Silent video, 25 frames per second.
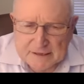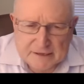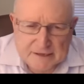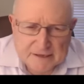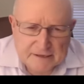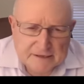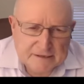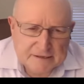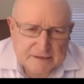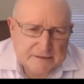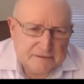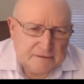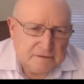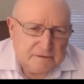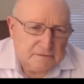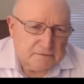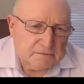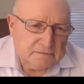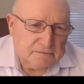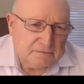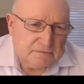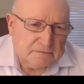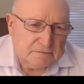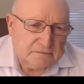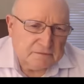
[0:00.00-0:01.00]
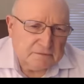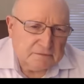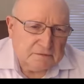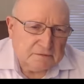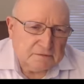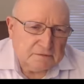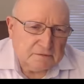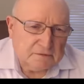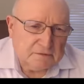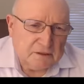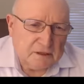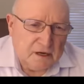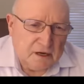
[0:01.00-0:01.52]
And
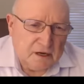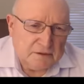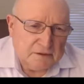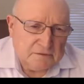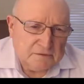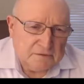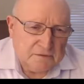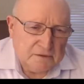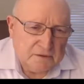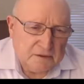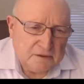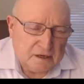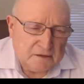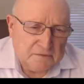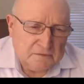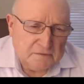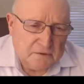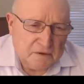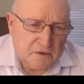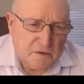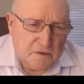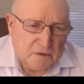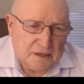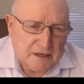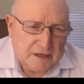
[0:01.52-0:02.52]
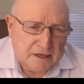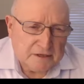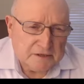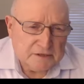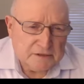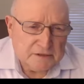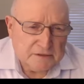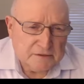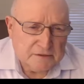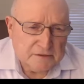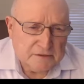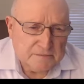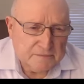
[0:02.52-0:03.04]
our role
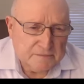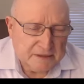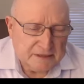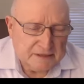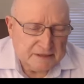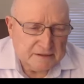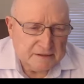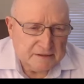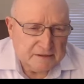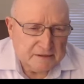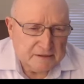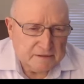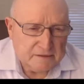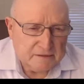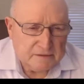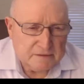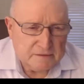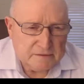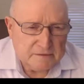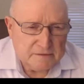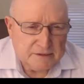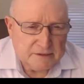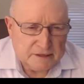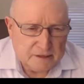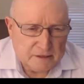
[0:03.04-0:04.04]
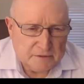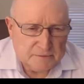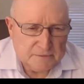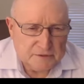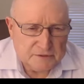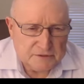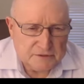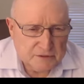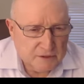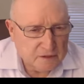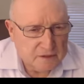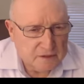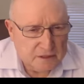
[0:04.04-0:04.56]
has been to help
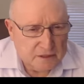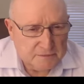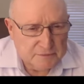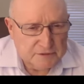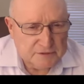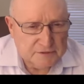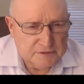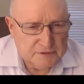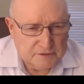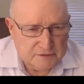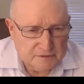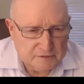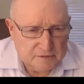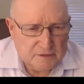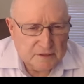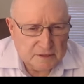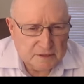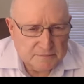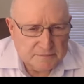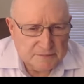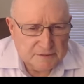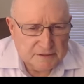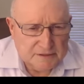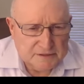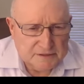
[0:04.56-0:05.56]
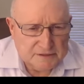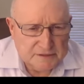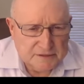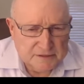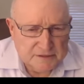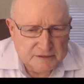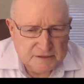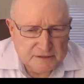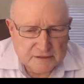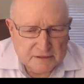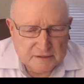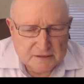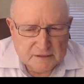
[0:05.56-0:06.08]
startups, new companies,
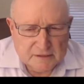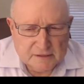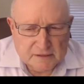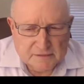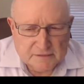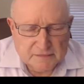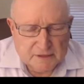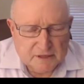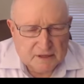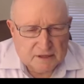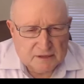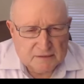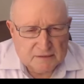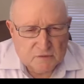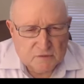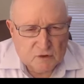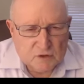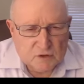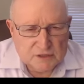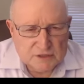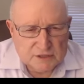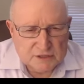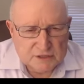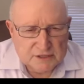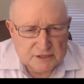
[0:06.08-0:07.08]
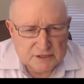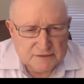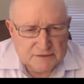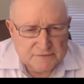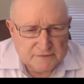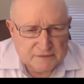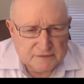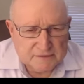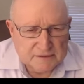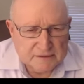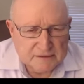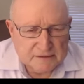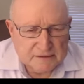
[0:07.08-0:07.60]
become more
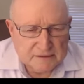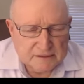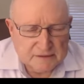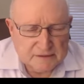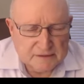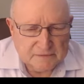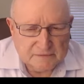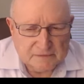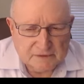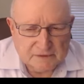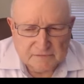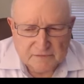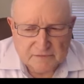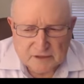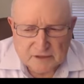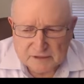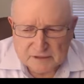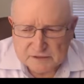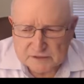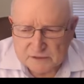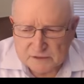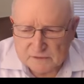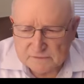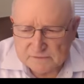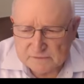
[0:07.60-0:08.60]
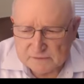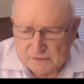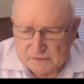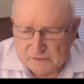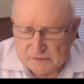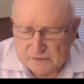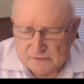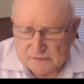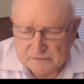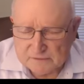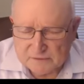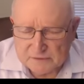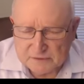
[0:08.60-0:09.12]
successful. We've done so
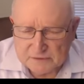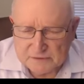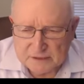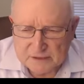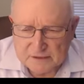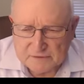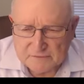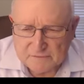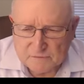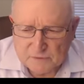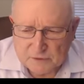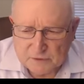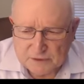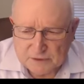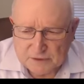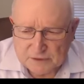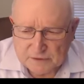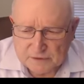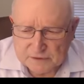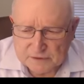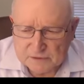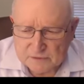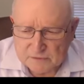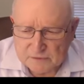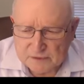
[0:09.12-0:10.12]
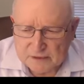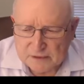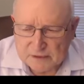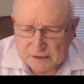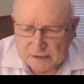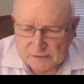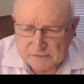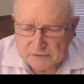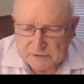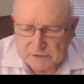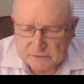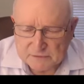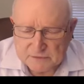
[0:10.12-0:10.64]
for during that 40 years, and we
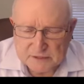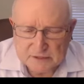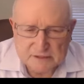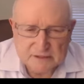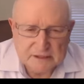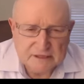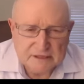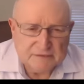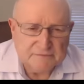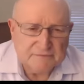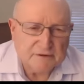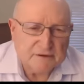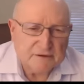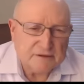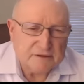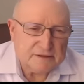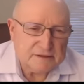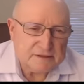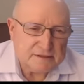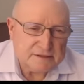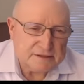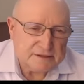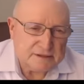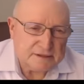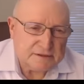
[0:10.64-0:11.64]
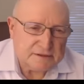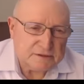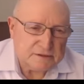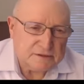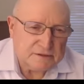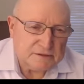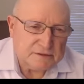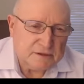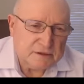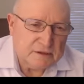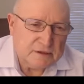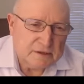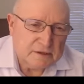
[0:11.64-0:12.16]
have some significant
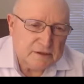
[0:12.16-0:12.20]
successes